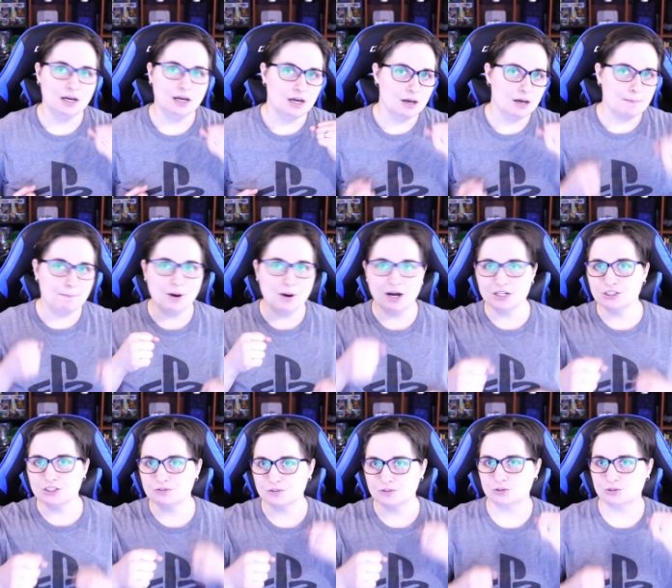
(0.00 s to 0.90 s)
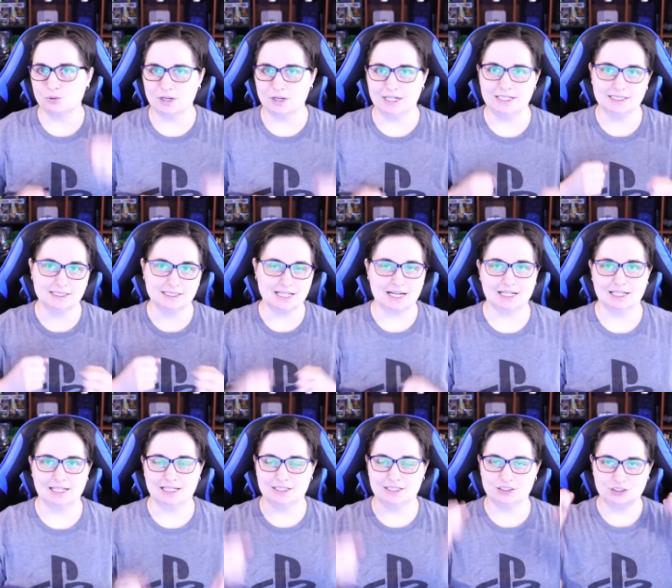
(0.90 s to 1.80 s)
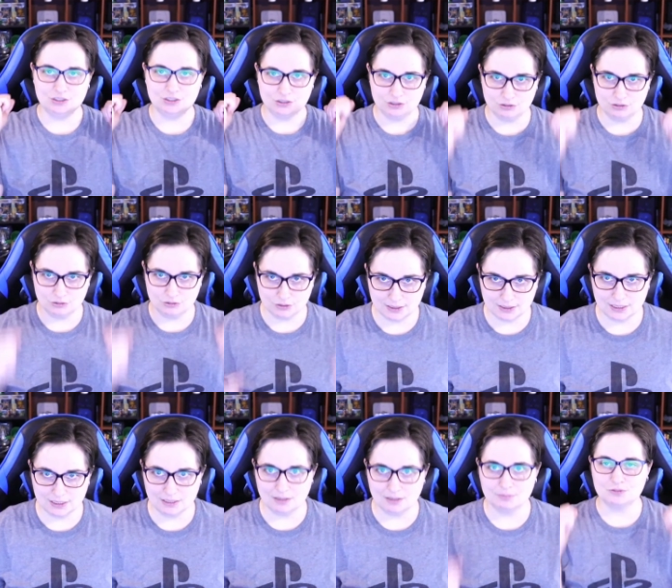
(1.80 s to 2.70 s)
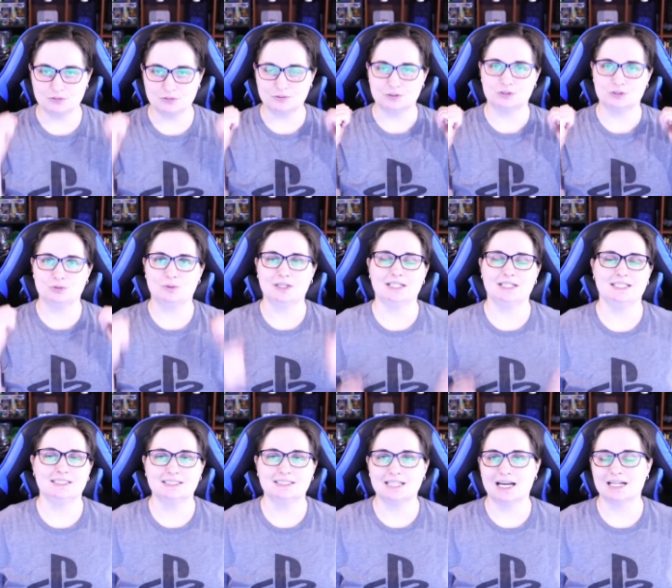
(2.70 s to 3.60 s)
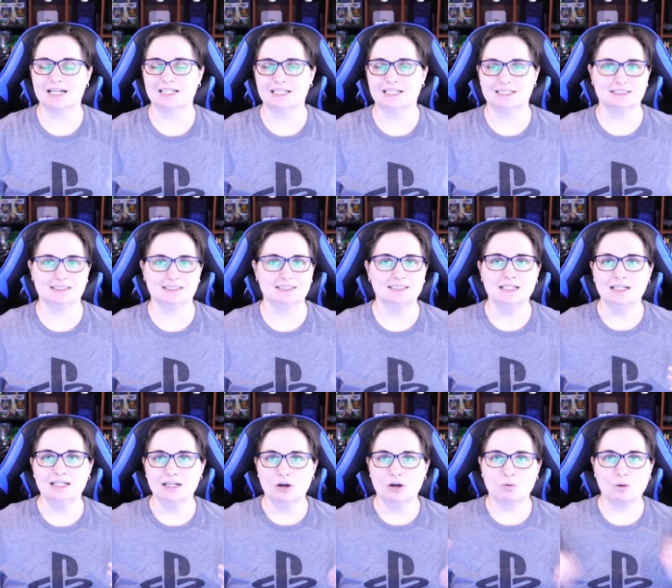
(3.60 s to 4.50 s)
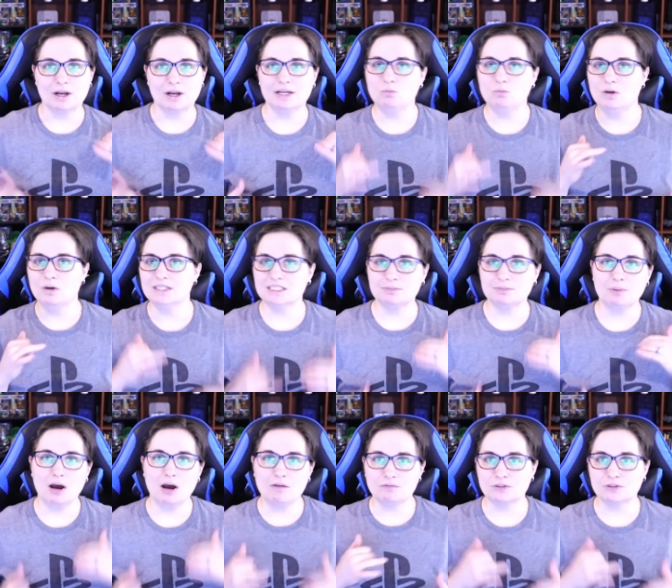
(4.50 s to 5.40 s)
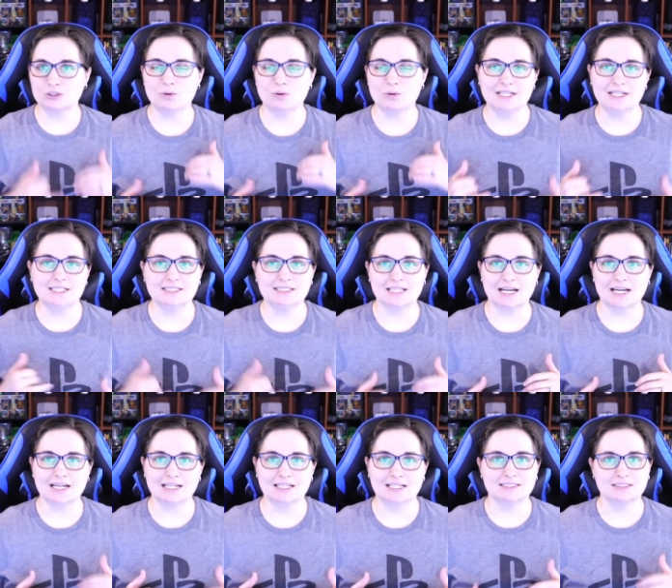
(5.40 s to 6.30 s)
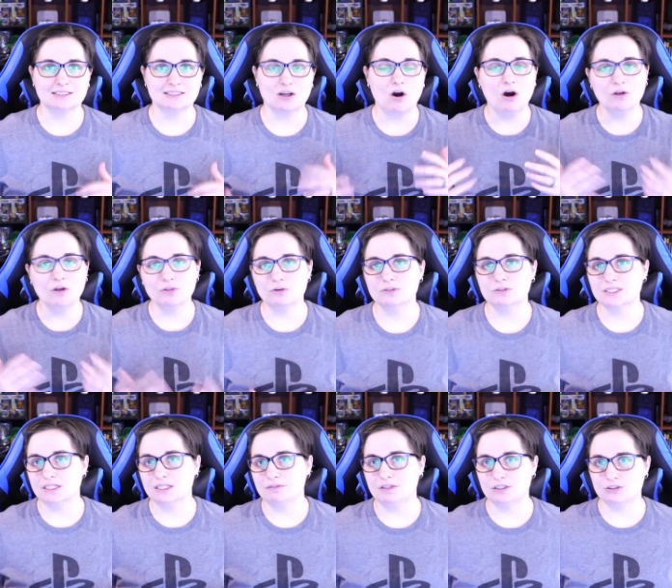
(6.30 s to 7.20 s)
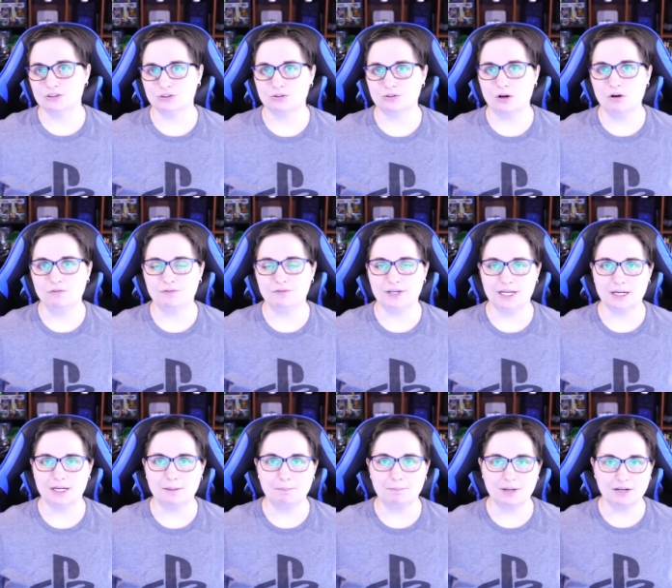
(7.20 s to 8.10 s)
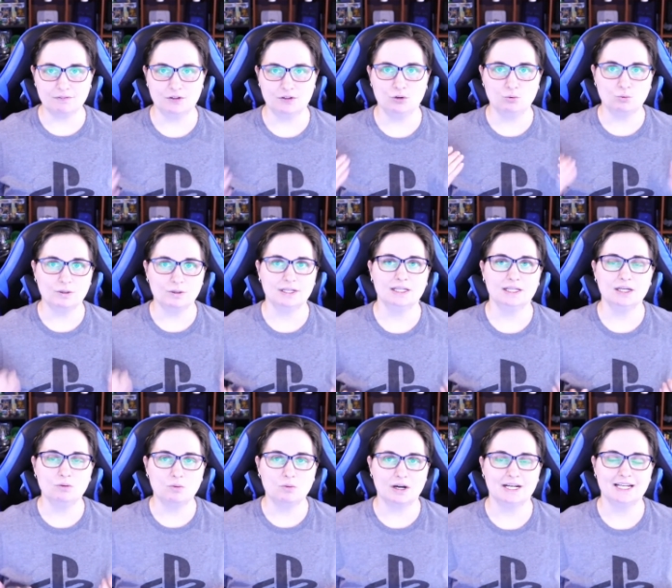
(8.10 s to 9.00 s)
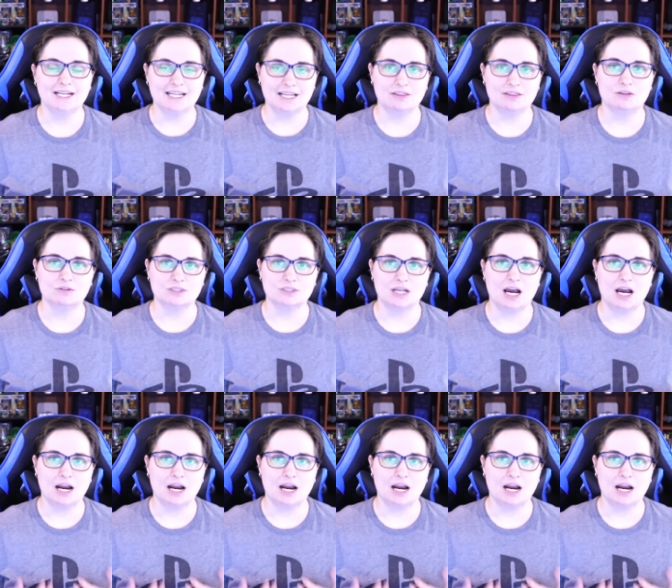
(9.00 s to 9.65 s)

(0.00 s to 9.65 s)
punch for 20 seconds, do sit-ups for 20 seconds, run in one spot for 20 seconds. All those give you a trophy, but if you really want to get those higher